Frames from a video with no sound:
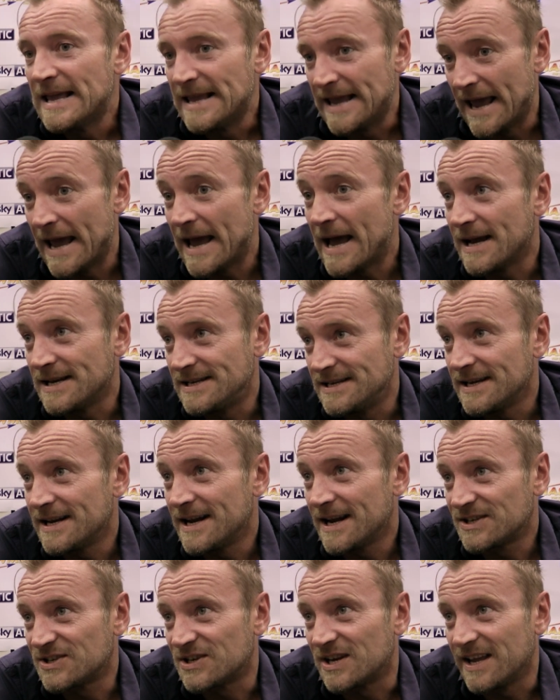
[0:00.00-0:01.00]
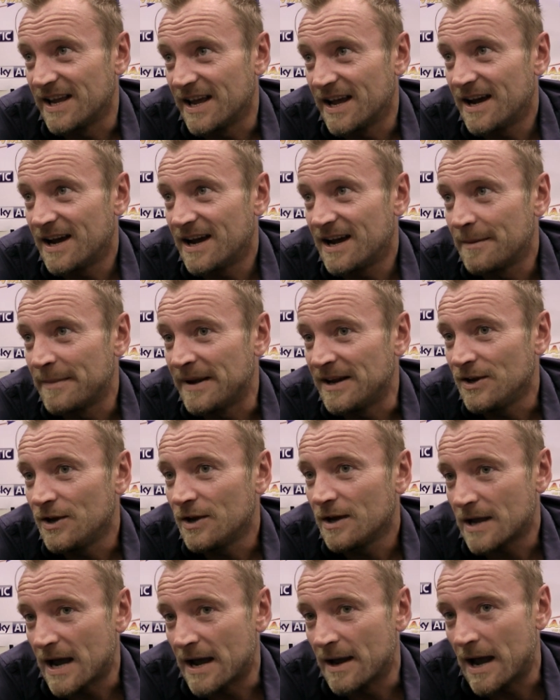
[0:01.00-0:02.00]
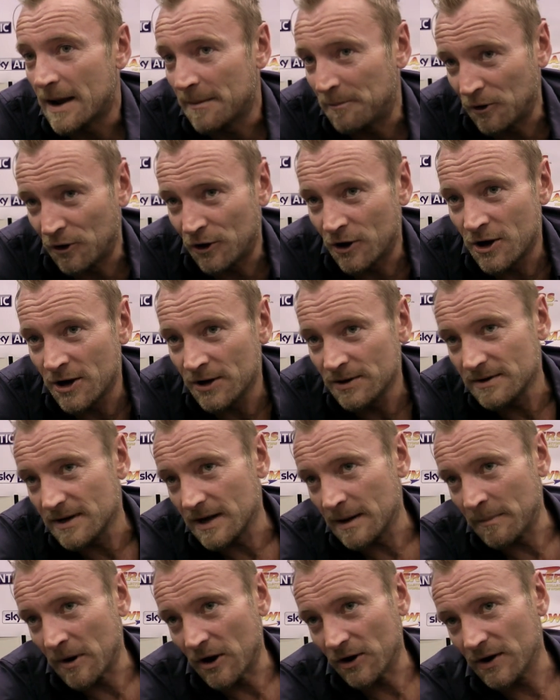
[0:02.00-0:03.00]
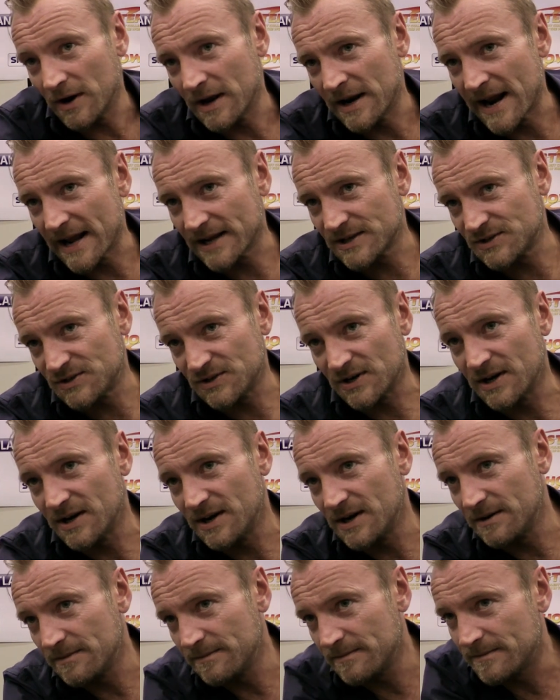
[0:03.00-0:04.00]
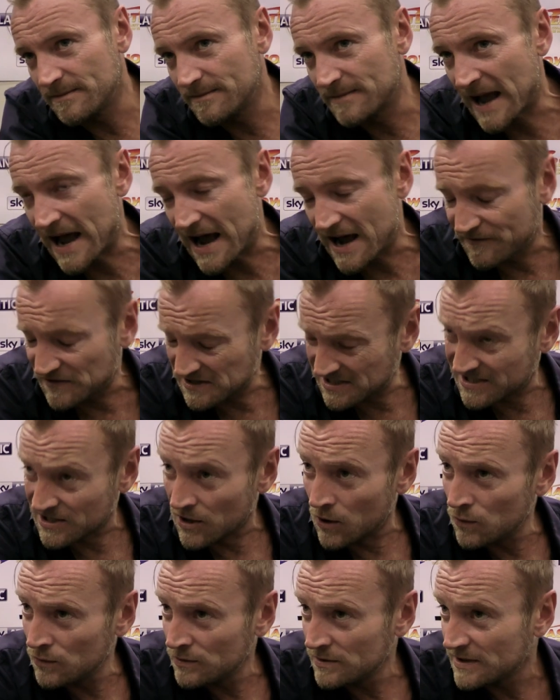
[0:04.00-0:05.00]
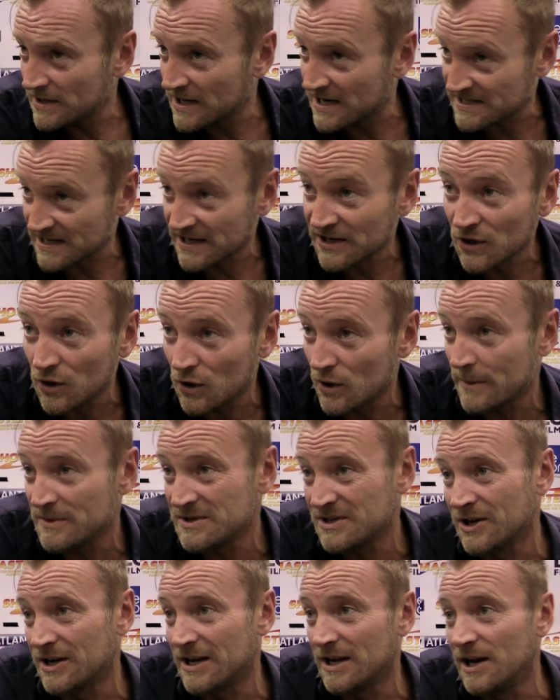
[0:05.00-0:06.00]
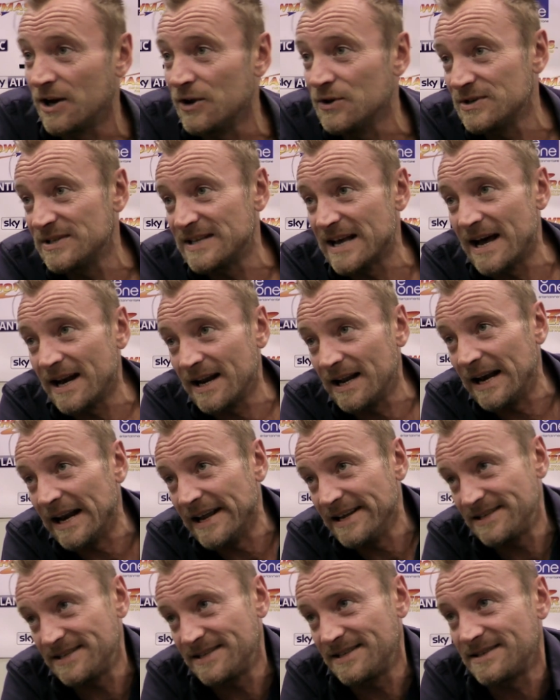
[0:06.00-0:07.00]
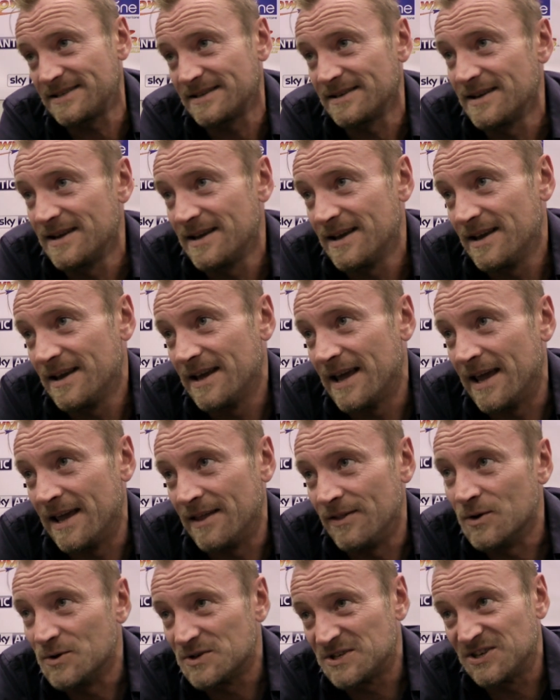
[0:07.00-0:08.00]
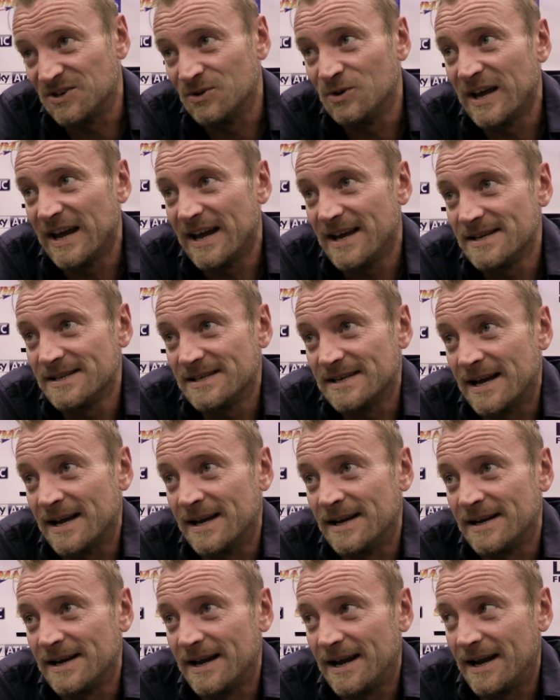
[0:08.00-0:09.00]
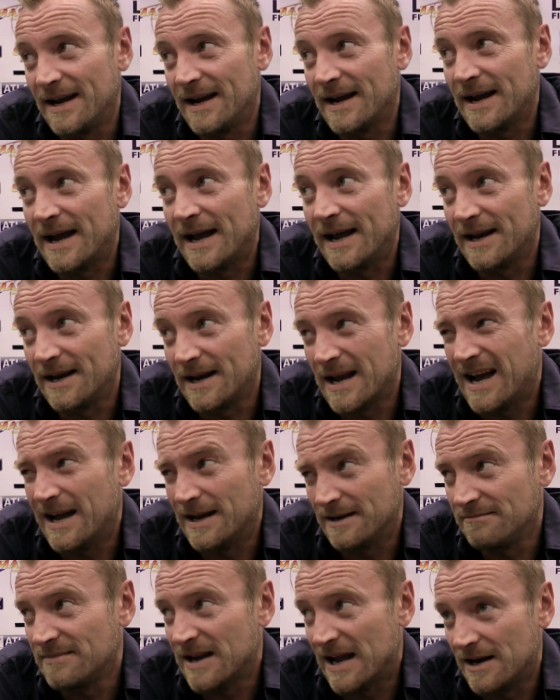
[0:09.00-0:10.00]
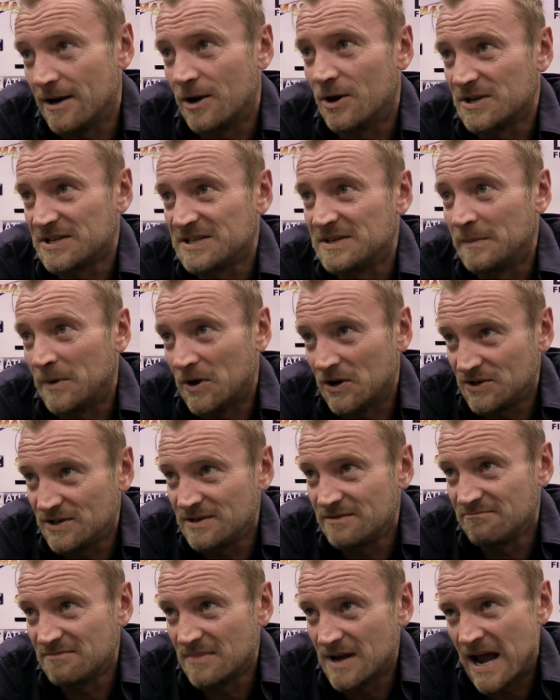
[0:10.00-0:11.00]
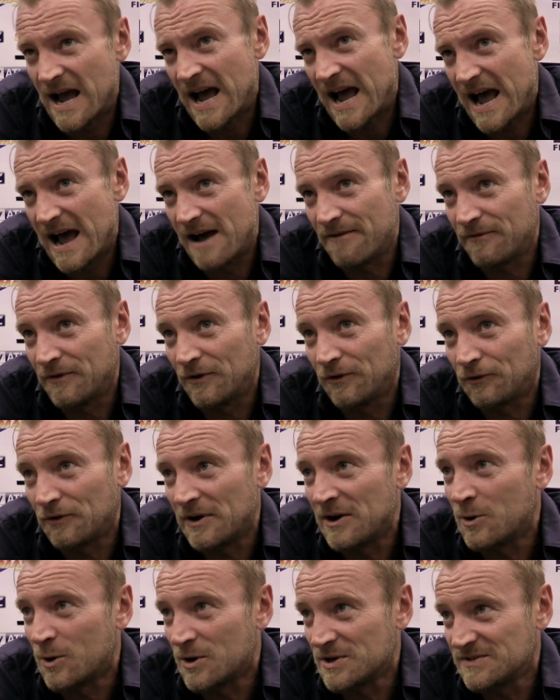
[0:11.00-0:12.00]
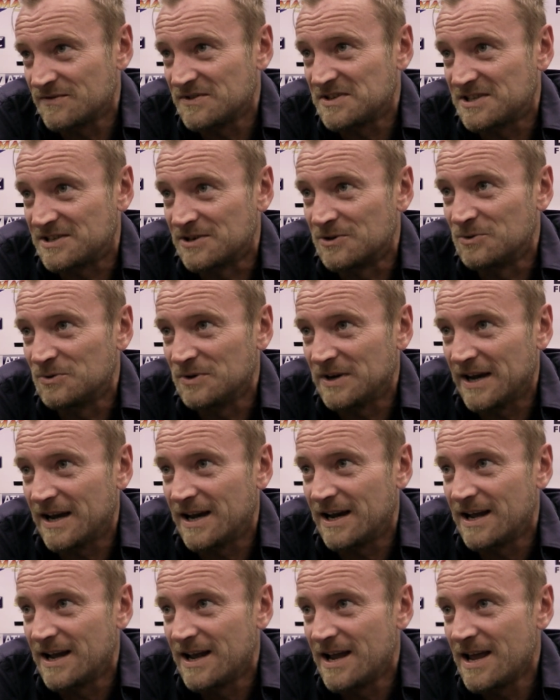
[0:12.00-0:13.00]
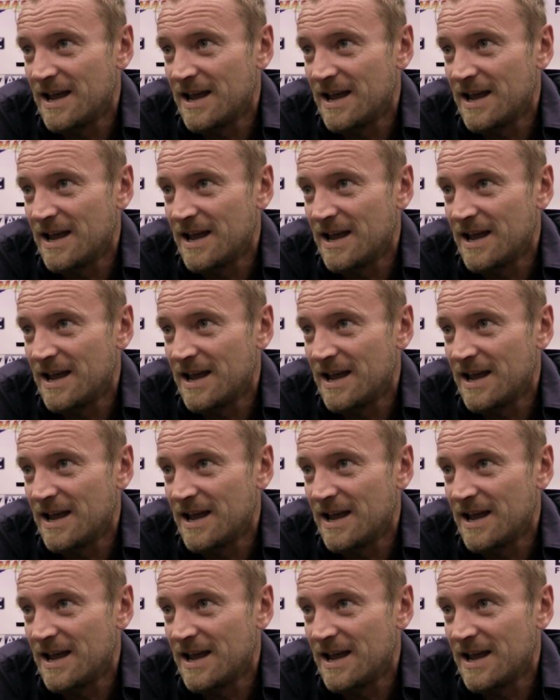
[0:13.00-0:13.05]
Yeah, I did actually. Yeah, I mean, I put on about an extra half a stone because I knew I was going to lose that at least in those 2 days, and I lost about a half or three quarters of a stone. Yeah,